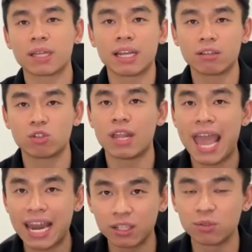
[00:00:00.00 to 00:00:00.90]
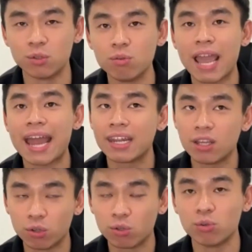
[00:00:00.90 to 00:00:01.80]
that allows you to add a to-do, edit
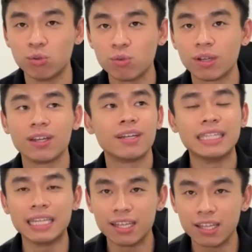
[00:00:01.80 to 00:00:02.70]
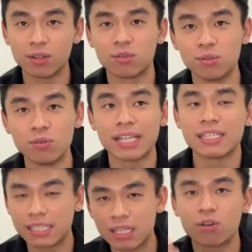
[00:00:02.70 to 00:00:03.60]
your to-do, delete your to-do, and
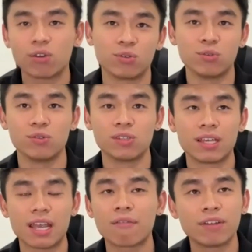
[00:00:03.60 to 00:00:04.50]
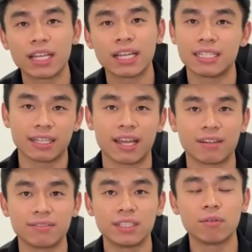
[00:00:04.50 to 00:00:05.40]
see all your to-dos. Everything is like
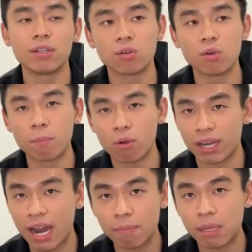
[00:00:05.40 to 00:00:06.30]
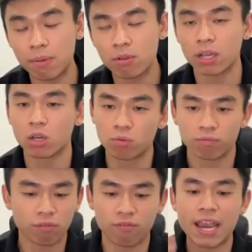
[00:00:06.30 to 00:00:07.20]
that. You want to go and book an Airbnb, you can
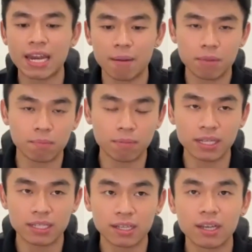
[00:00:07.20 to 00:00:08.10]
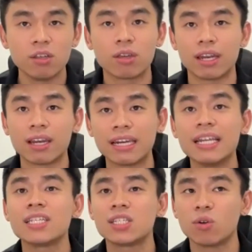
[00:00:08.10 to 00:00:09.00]
find Airbnbs, you can
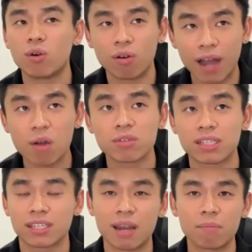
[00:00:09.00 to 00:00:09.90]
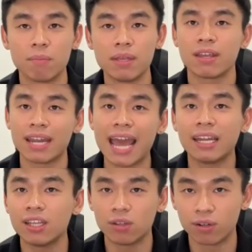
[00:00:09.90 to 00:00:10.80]
list your house as an Airbnb, you can
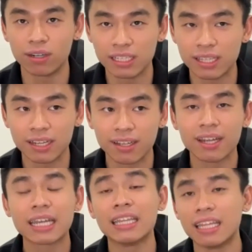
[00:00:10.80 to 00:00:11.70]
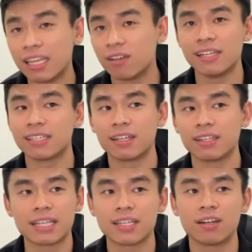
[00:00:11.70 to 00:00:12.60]
edit your listing, you can delete your listing.
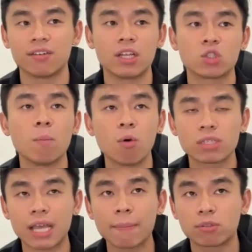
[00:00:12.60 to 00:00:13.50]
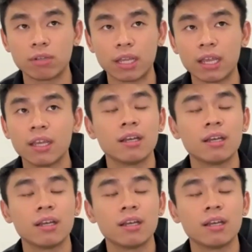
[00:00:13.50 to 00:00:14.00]
That's it, right? So most apps today